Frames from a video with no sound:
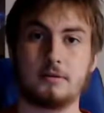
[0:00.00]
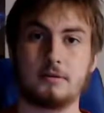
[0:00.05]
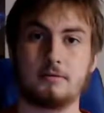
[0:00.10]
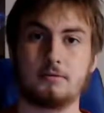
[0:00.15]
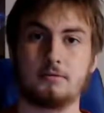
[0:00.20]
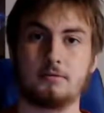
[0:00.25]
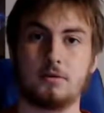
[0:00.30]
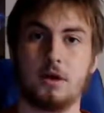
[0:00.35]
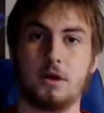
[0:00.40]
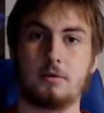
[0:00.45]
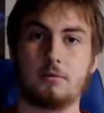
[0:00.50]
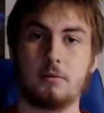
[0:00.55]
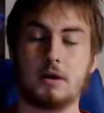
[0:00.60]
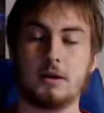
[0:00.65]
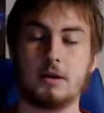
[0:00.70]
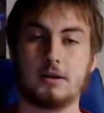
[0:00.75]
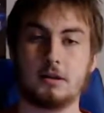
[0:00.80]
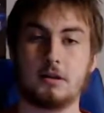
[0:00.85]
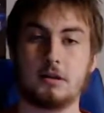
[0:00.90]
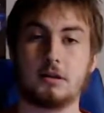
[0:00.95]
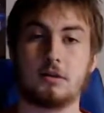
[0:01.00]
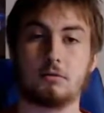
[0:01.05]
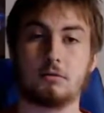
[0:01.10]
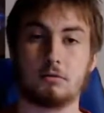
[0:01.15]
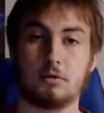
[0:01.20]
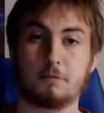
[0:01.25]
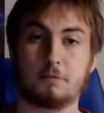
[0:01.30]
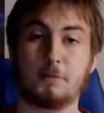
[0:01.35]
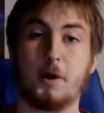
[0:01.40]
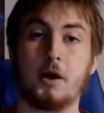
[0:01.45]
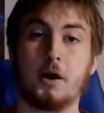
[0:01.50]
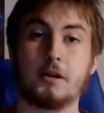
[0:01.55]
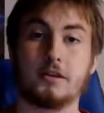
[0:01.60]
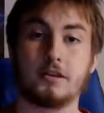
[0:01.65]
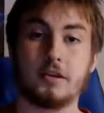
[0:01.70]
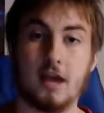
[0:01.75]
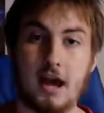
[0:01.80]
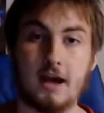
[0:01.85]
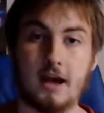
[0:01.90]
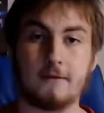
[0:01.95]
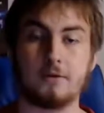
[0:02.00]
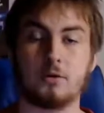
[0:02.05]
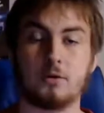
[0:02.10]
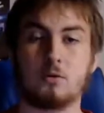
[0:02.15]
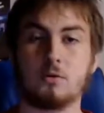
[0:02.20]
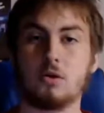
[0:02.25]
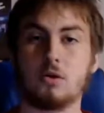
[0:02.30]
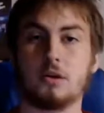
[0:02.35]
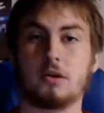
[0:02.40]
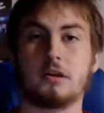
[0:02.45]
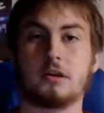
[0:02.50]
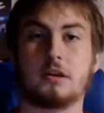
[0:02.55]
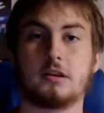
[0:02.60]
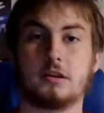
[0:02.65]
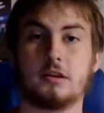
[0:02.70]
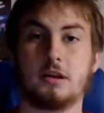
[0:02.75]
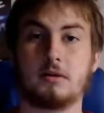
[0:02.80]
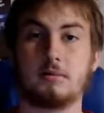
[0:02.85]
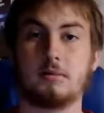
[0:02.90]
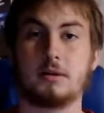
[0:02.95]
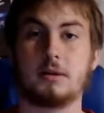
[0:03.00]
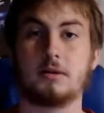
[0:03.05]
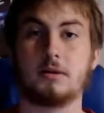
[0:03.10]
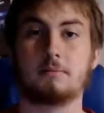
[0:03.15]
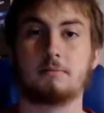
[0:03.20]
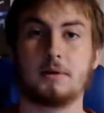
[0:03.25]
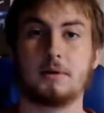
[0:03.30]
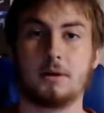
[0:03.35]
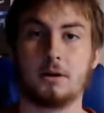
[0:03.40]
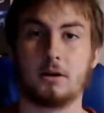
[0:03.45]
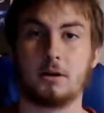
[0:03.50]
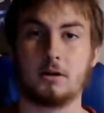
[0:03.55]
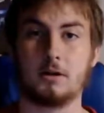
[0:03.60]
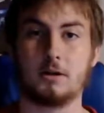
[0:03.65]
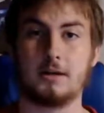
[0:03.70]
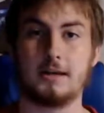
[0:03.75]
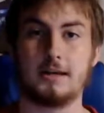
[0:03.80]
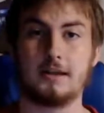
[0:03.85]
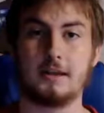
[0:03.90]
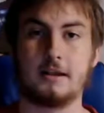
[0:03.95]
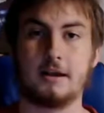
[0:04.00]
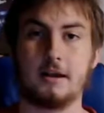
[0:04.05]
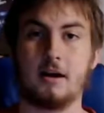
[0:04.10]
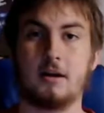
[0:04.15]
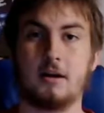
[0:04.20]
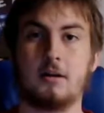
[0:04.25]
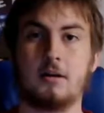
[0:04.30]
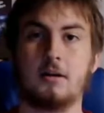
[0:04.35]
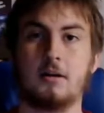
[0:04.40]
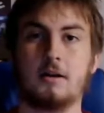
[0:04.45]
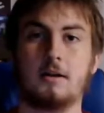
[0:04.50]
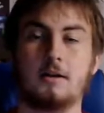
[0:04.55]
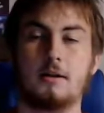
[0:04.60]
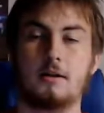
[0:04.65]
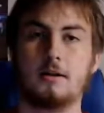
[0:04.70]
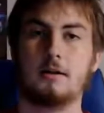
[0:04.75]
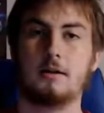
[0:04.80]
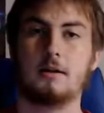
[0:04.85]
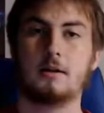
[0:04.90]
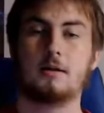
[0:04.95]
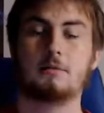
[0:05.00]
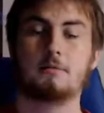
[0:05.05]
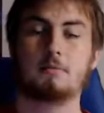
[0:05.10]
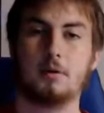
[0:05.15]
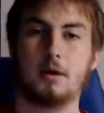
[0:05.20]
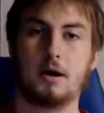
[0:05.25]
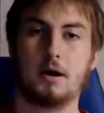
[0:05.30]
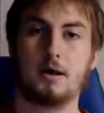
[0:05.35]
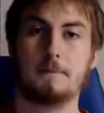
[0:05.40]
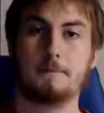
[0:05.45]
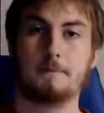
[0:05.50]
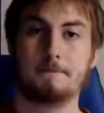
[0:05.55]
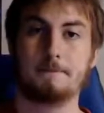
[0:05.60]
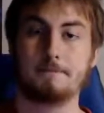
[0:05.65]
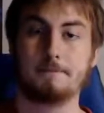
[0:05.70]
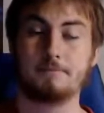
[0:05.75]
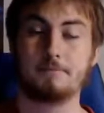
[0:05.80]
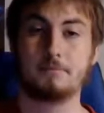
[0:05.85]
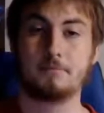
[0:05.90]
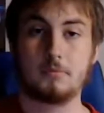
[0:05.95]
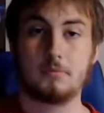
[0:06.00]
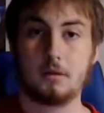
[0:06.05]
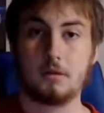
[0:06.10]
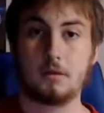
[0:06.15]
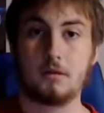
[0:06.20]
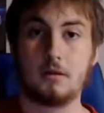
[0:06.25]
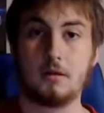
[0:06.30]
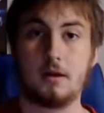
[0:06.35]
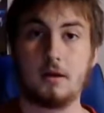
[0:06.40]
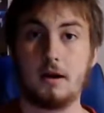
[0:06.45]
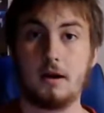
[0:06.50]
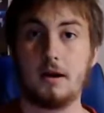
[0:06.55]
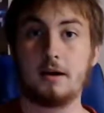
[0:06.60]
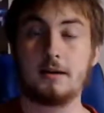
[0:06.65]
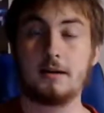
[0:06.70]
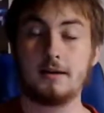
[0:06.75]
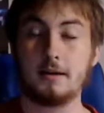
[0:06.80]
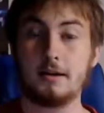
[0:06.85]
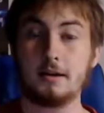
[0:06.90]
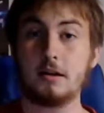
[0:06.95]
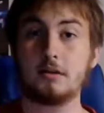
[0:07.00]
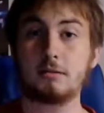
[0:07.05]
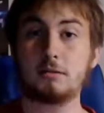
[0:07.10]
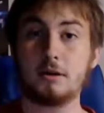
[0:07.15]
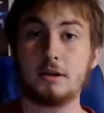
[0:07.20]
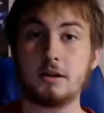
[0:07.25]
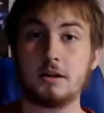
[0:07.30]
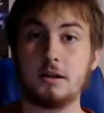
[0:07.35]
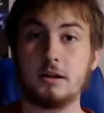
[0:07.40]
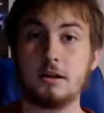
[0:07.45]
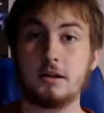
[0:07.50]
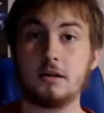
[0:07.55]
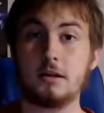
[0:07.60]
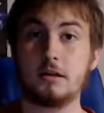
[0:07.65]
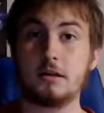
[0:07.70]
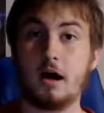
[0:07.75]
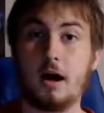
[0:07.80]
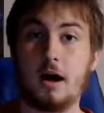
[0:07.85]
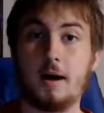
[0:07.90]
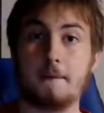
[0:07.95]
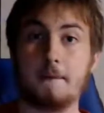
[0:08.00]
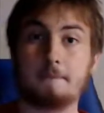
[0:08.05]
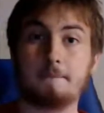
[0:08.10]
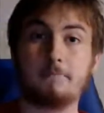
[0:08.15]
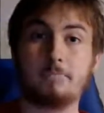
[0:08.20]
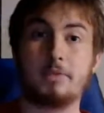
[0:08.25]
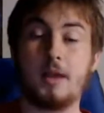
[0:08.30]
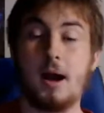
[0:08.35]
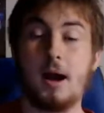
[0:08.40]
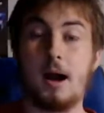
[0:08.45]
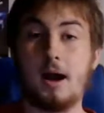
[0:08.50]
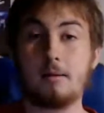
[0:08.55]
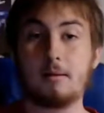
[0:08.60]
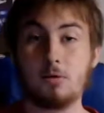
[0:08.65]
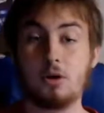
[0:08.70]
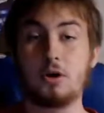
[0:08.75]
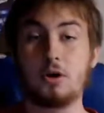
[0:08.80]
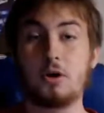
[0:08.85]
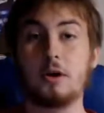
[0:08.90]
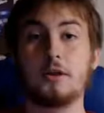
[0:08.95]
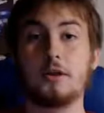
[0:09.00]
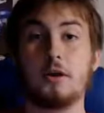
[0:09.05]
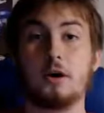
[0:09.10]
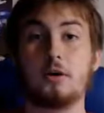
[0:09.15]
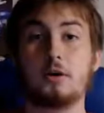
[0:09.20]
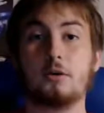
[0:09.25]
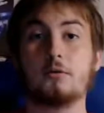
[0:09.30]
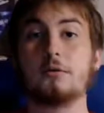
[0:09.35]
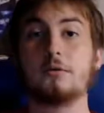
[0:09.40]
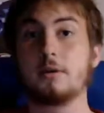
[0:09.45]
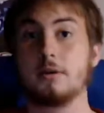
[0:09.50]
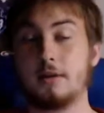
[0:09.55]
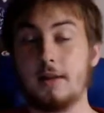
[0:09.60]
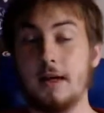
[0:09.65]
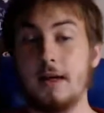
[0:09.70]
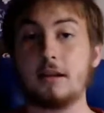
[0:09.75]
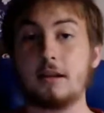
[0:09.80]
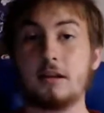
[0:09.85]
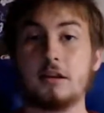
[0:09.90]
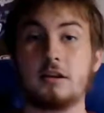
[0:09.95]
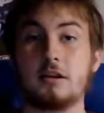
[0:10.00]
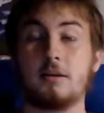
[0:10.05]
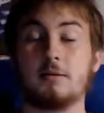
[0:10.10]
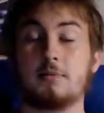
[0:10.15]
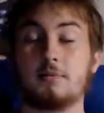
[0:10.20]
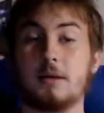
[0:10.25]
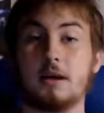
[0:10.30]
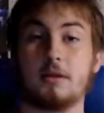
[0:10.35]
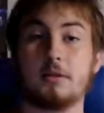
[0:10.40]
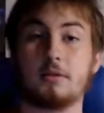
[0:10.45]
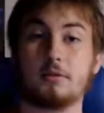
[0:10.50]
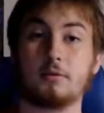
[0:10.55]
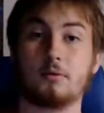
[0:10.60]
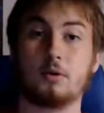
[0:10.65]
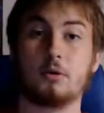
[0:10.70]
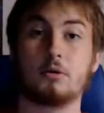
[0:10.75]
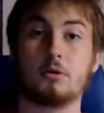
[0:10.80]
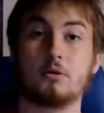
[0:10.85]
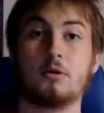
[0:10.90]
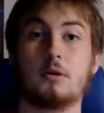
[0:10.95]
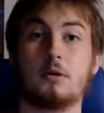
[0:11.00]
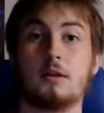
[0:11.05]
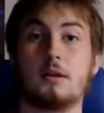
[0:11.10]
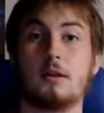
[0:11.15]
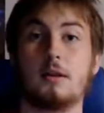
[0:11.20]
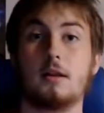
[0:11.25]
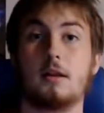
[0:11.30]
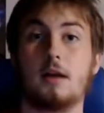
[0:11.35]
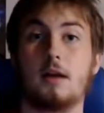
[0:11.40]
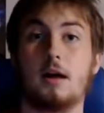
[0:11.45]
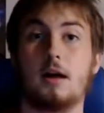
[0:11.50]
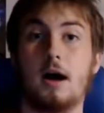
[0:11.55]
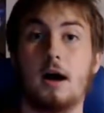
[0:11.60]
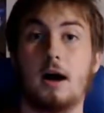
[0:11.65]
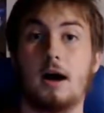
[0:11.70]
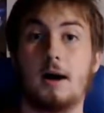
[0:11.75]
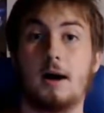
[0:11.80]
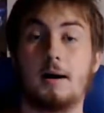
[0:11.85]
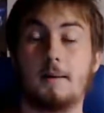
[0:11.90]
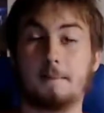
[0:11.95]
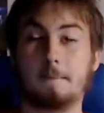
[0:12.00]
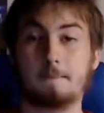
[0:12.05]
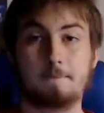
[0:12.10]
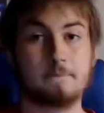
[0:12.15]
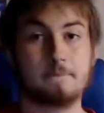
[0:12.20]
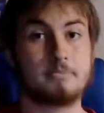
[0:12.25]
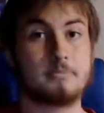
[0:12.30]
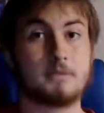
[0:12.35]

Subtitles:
waiting to see the response afterwards is going to be the bigger key there. But it is what it is. Almirola, though, glad to see him get through. William